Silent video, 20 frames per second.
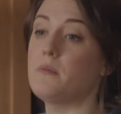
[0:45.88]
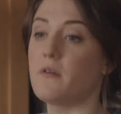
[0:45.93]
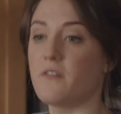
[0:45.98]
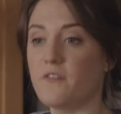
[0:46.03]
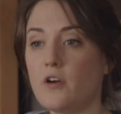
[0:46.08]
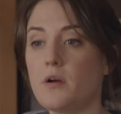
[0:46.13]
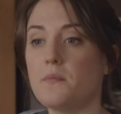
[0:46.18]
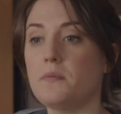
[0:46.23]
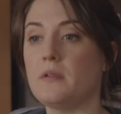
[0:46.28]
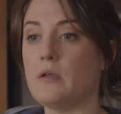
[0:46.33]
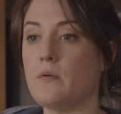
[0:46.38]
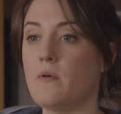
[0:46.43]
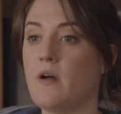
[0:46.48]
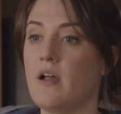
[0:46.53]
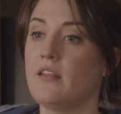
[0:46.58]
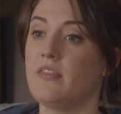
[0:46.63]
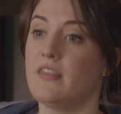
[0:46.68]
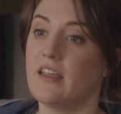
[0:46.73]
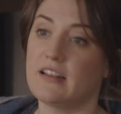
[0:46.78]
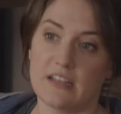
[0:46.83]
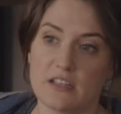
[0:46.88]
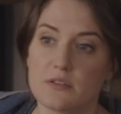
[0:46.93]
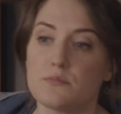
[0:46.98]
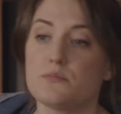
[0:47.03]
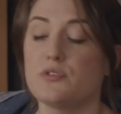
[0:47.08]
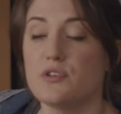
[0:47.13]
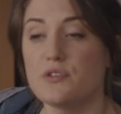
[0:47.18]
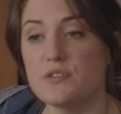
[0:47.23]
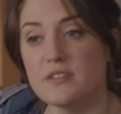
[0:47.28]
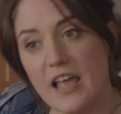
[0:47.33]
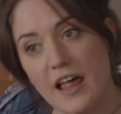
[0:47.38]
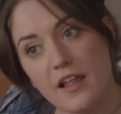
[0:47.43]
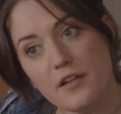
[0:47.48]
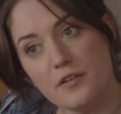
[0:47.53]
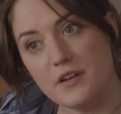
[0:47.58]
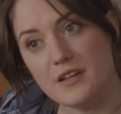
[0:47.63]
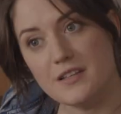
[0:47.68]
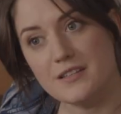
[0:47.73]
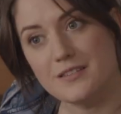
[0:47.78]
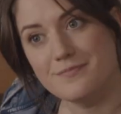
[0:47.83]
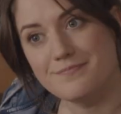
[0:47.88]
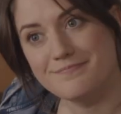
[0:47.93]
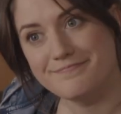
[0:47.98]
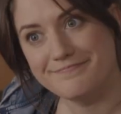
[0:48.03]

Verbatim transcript: preferably one that doesn't produce calories.